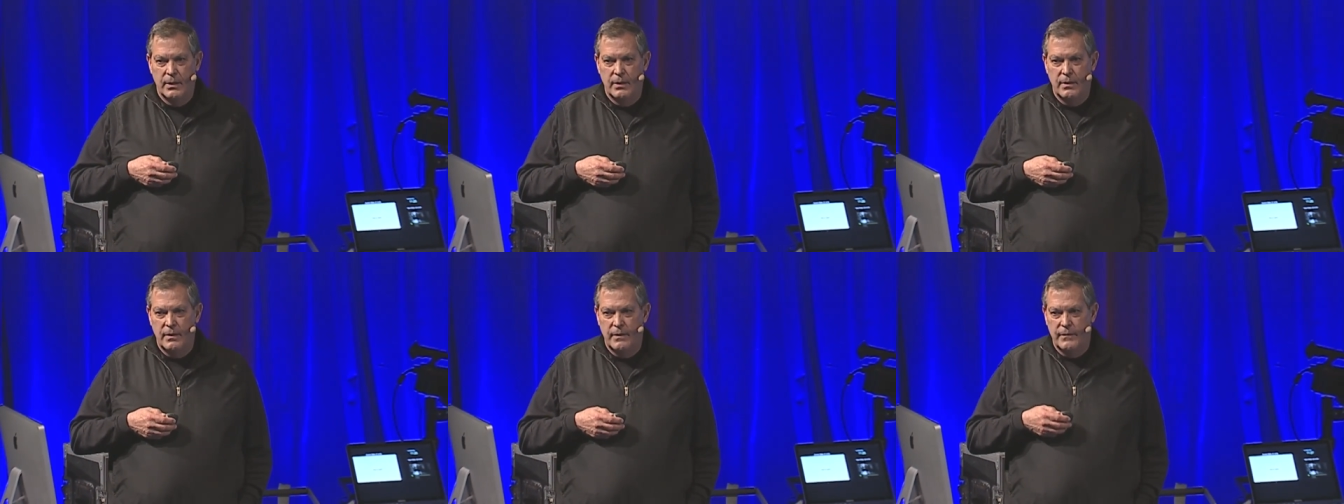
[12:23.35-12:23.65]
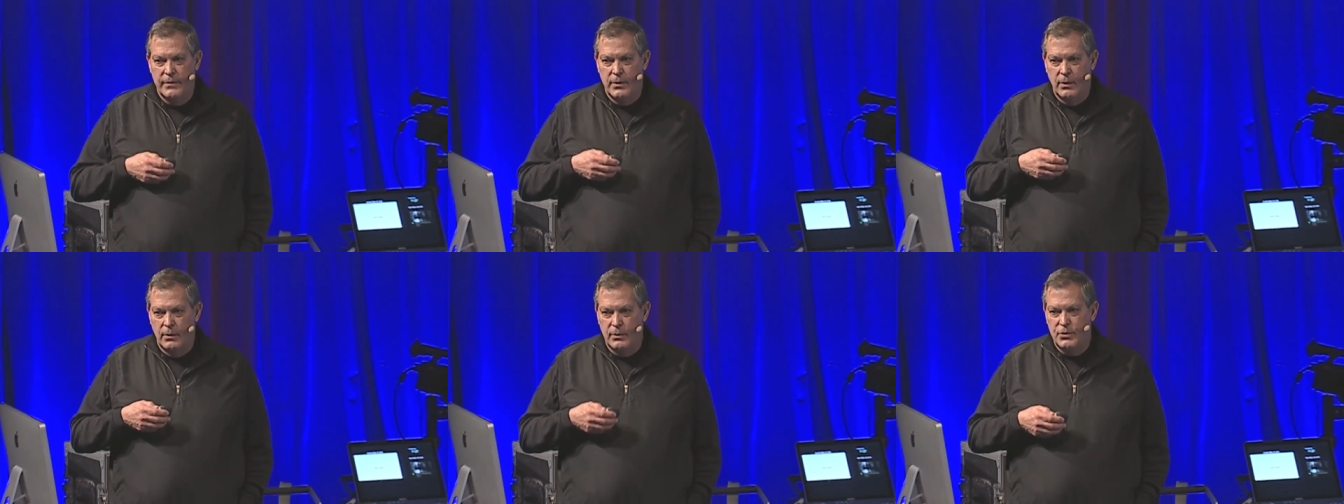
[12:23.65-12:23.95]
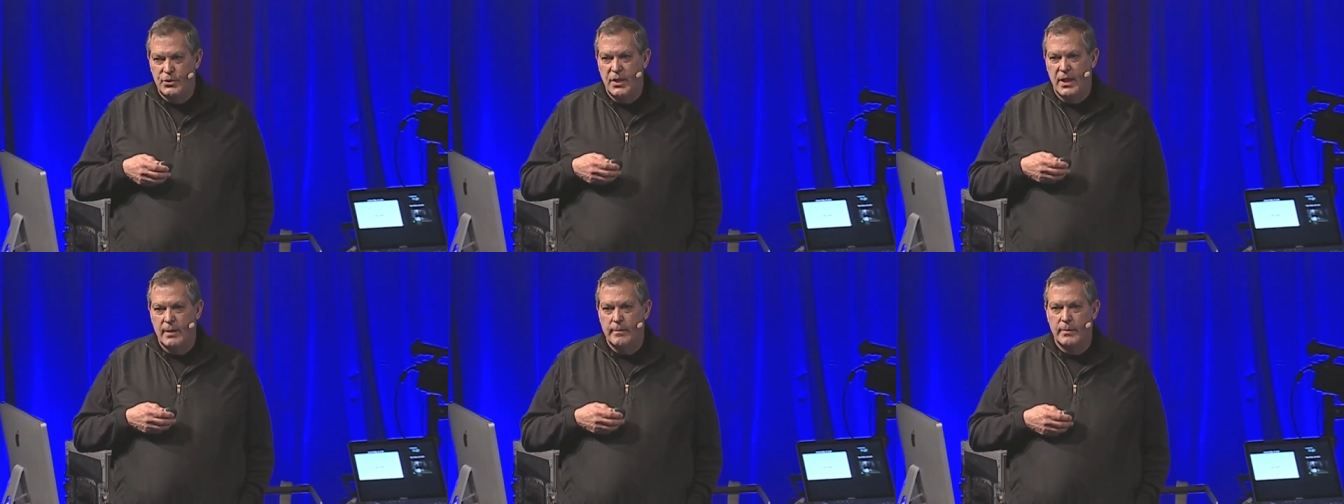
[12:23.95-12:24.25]
of an old
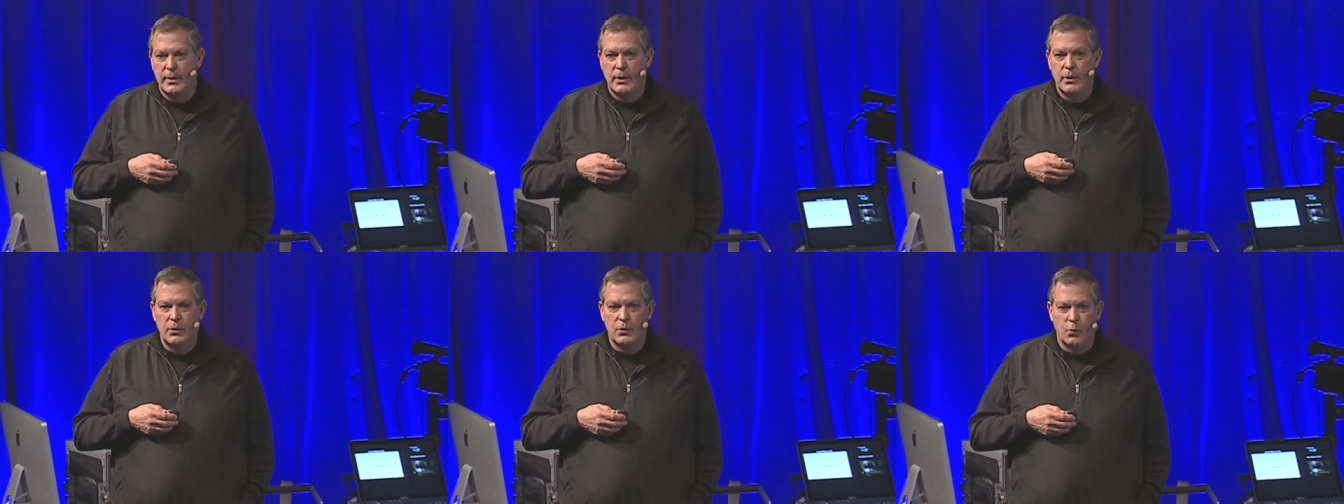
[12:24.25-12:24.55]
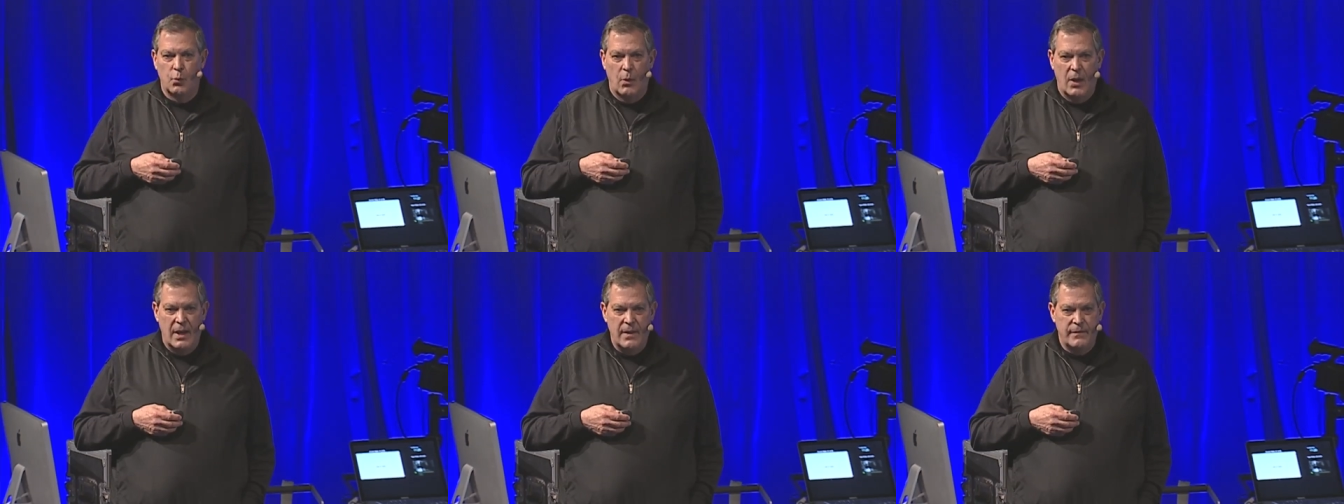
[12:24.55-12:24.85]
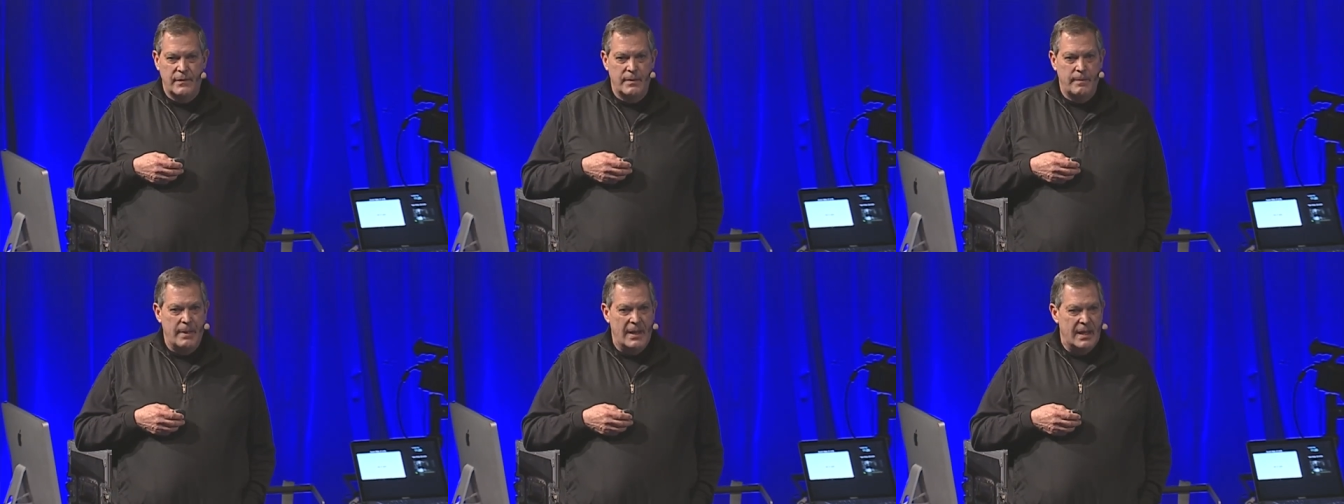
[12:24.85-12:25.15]
gentleman whose wife
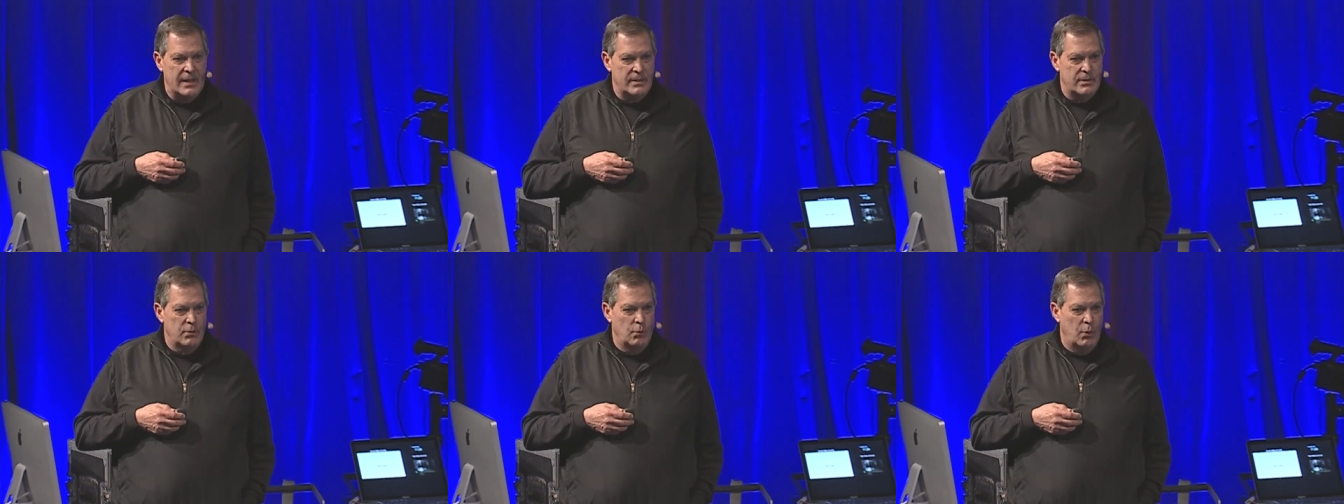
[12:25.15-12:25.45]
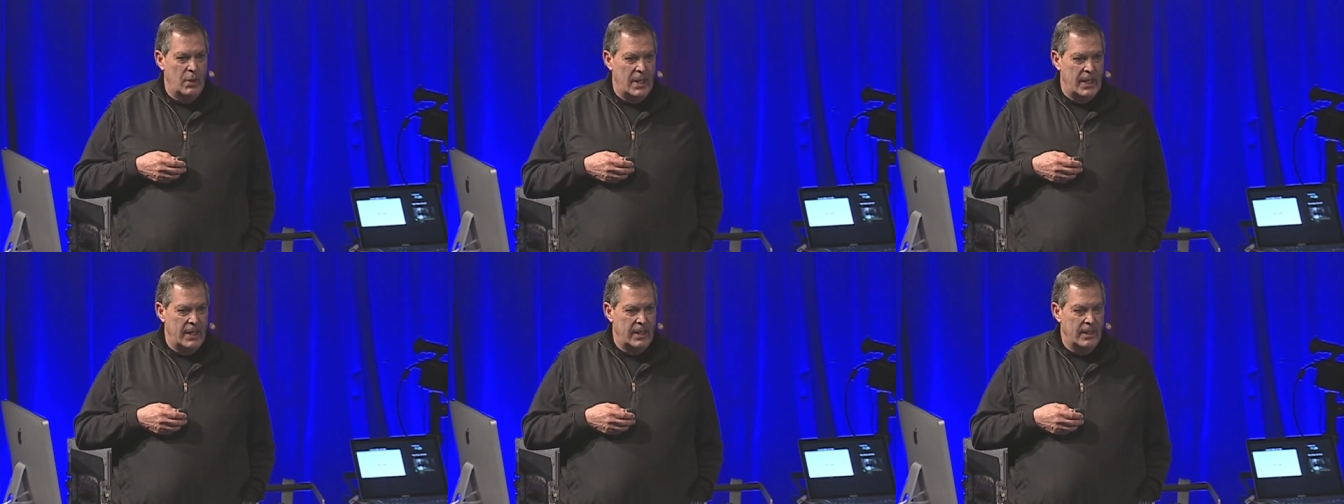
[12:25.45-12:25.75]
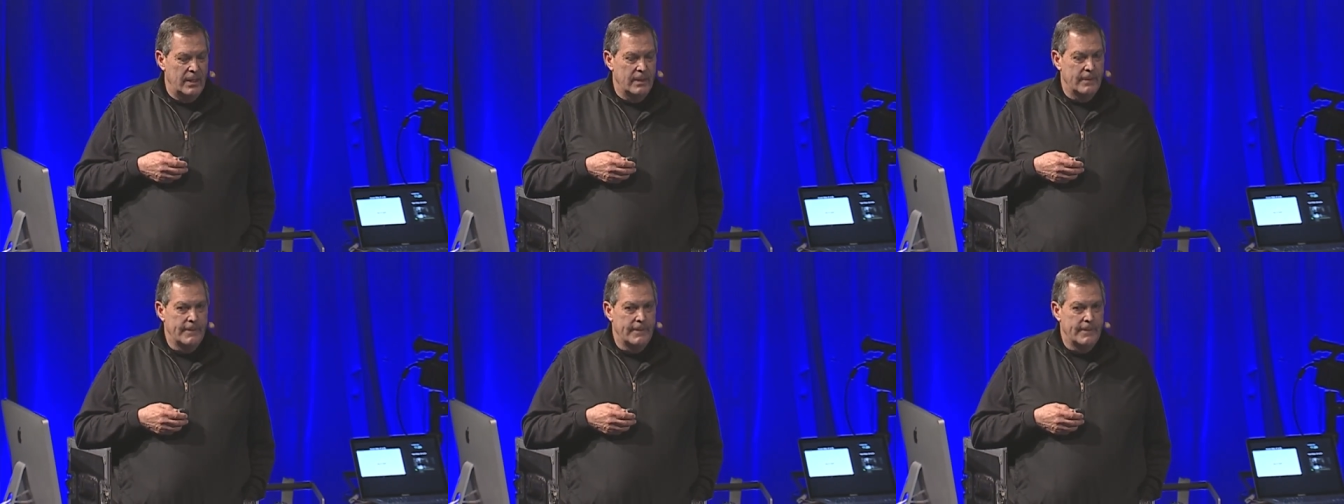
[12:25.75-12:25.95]
had passed away.